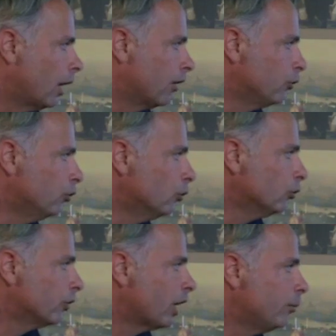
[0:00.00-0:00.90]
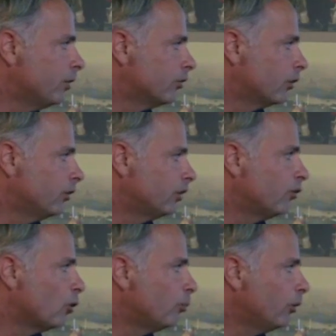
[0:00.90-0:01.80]
As you know, the game is in
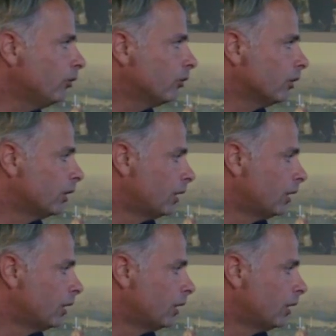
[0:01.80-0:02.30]
development.